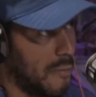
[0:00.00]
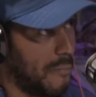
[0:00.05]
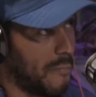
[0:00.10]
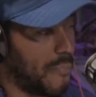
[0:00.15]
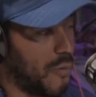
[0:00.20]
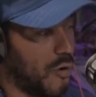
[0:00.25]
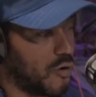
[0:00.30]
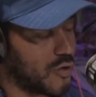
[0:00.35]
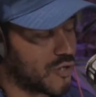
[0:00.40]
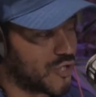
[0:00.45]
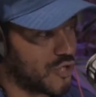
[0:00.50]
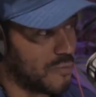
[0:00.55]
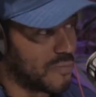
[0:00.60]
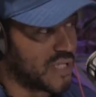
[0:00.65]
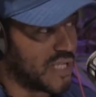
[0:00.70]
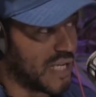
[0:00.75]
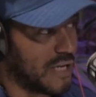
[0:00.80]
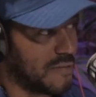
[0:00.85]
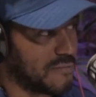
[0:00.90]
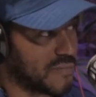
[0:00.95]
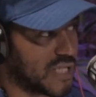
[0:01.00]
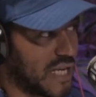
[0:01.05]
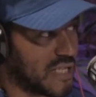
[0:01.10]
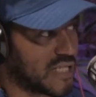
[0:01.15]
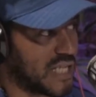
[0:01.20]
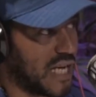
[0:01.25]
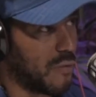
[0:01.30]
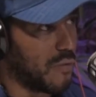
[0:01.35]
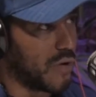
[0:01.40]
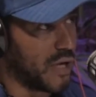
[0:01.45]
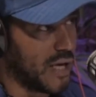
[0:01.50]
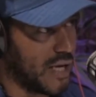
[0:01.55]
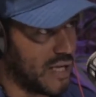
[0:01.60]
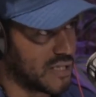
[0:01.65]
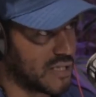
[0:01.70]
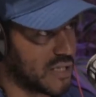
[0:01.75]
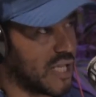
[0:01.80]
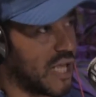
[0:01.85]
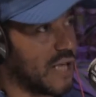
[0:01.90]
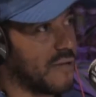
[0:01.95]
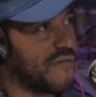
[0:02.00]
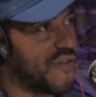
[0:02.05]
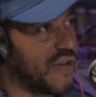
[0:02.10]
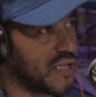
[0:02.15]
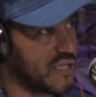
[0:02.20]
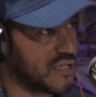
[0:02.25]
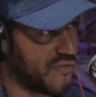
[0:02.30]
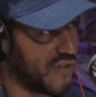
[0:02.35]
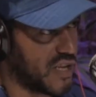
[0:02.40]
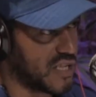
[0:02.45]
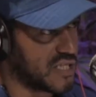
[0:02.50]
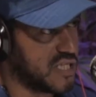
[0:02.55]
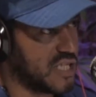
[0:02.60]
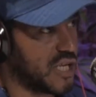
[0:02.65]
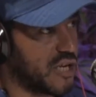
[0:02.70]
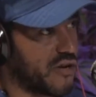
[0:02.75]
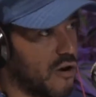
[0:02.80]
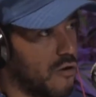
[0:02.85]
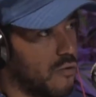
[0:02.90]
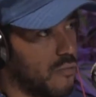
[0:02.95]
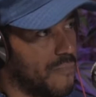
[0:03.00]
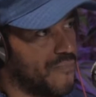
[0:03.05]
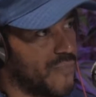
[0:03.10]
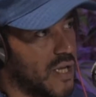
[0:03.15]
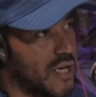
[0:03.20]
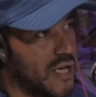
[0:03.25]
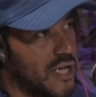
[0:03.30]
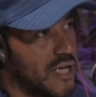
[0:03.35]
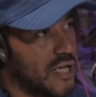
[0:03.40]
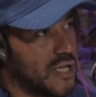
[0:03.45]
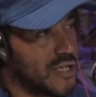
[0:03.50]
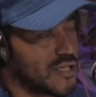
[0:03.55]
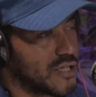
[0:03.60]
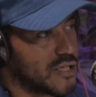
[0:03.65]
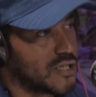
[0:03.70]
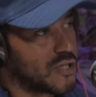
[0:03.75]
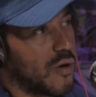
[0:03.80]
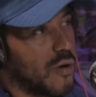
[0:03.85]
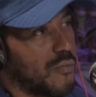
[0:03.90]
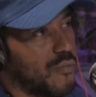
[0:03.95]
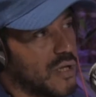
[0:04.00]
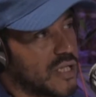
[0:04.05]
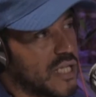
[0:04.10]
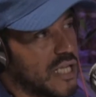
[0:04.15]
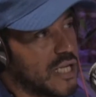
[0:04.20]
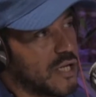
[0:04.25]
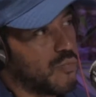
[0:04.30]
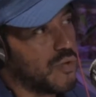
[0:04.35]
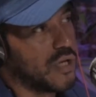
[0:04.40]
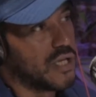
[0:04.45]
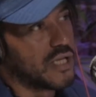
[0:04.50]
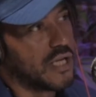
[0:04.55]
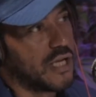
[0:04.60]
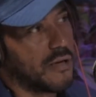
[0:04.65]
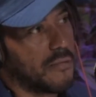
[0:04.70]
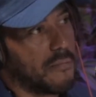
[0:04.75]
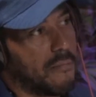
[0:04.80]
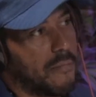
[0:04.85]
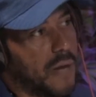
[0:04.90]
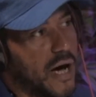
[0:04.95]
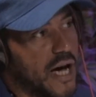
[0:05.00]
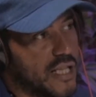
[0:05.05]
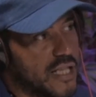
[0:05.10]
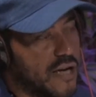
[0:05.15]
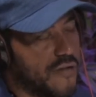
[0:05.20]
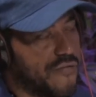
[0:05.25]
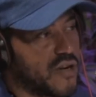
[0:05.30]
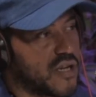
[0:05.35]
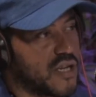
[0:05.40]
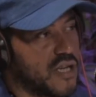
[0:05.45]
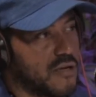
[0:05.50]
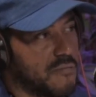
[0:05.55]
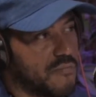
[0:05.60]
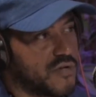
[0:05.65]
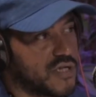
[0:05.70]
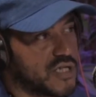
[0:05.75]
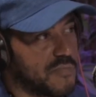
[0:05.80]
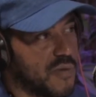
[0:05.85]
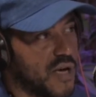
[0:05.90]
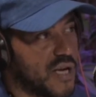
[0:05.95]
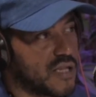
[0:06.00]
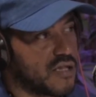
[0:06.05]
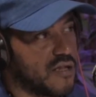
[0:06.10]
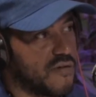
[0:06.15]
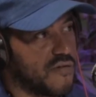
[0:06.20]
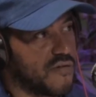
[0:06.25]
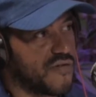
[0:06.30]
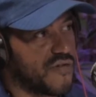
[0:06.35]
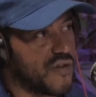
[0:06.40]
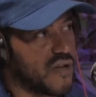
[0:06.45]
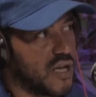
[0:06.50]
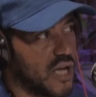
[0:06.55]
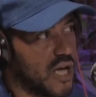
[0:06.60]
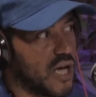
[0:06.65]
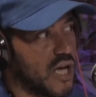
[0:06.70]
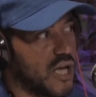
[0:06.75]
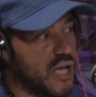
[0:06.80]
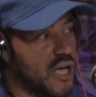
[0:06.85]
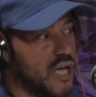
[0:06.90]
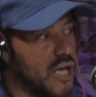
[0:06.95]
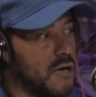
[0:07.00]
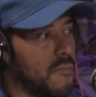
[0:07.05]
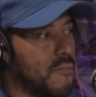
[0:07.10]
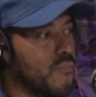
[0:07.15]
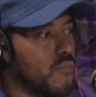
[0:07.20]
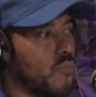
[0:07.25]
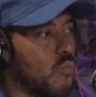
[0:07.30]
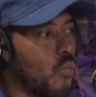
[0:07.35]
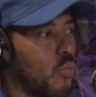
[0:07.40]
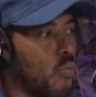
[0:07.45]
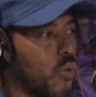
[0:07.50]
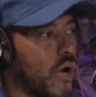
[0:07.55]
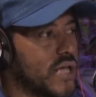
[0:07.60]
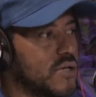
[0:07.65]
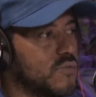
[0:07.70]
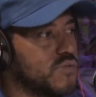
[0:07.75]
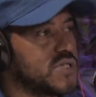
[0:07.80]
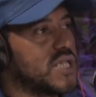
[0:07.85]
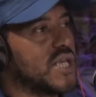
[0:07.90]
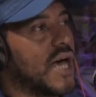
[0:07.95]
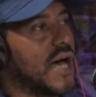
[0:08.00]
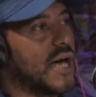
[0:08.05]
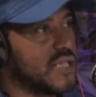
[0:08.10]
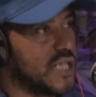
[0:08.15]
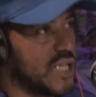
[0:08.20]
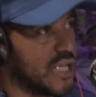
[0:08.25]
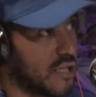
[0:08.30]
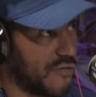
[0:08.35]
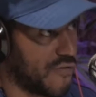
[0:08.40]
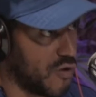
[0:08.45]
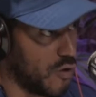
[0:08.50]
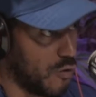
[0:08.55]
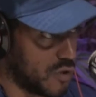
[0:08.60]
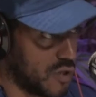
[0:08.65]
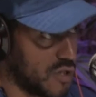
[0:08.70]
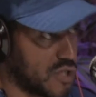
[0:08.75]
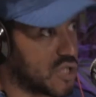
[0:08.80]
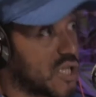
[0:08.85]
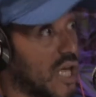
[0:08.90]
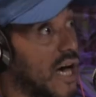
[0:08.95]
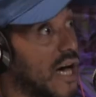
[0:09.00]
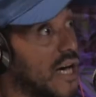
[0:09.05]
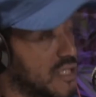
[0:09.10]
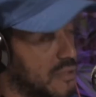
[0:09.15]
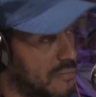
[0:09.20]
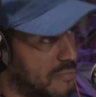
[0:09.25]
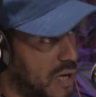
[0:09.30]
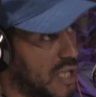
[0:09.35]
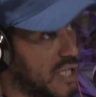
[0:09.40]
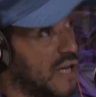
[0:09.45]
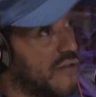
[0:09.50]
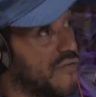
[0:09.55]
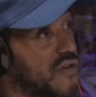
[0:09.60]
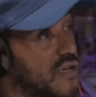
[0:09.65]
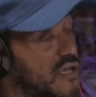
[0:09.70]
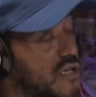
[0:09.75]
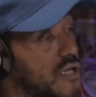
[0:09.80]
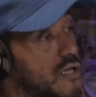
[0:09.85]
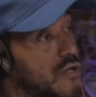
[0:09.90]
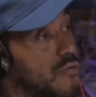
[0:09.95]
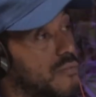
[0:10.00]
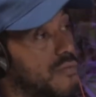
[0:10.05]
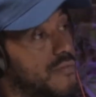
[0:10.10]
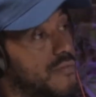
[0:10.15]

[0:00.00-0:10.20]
but sometimes that's how it is, and then things eventually grow. So when we deal with a Pan-African perspective, where there was the idea of you to start a Pan-African group?